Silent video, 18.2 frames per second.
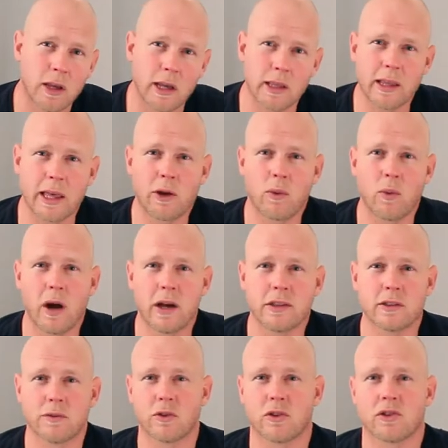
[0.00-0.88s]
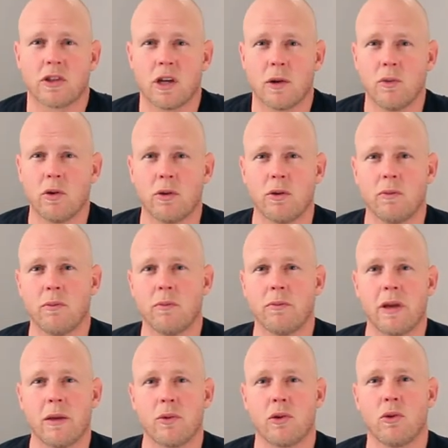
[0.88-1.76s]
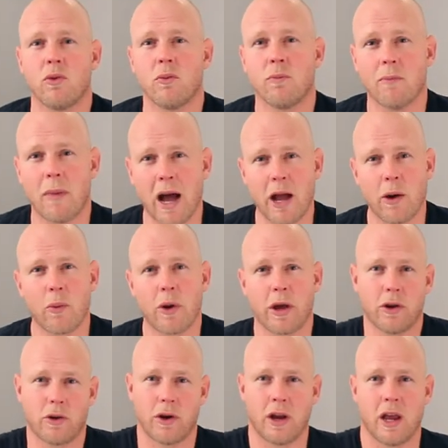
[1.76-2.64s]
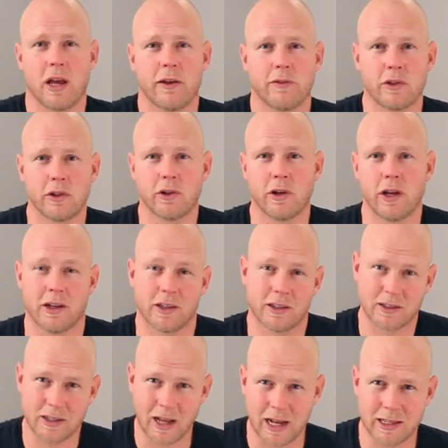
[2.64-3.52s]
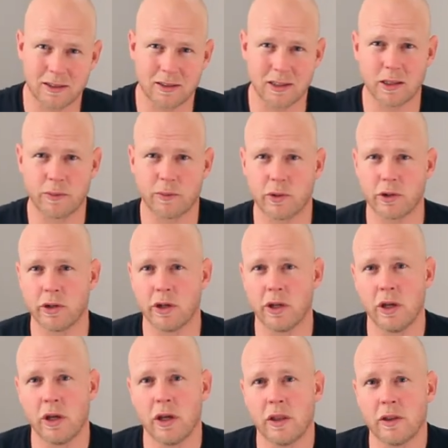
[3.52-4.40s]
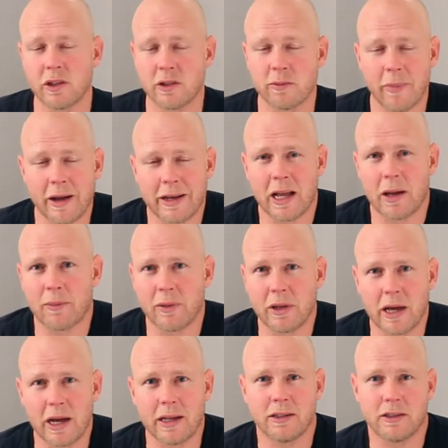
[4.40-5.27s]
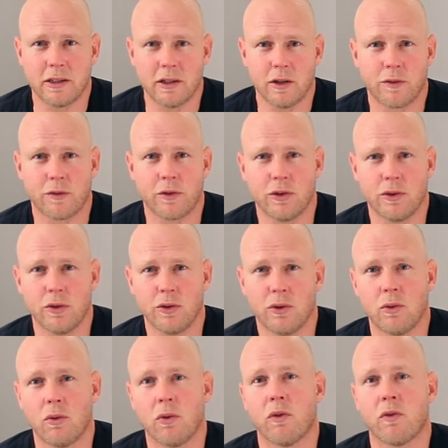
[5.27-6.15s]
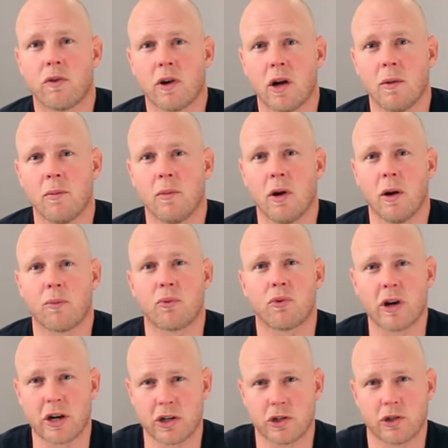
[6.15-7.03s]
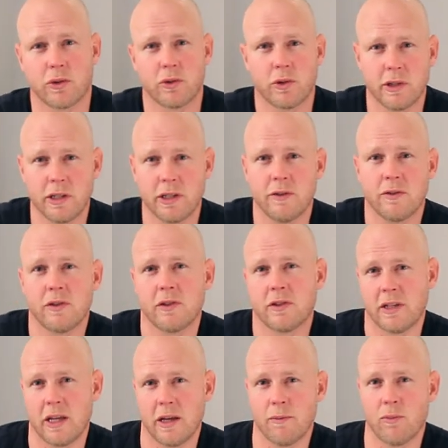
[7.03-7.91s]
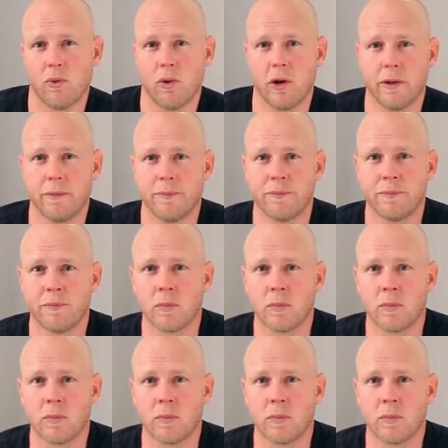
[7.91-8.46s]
And likewise, if you're someone maybe my weight or heavier and a side sleeper, this might not be ideal for you from a pressure relief standpoint.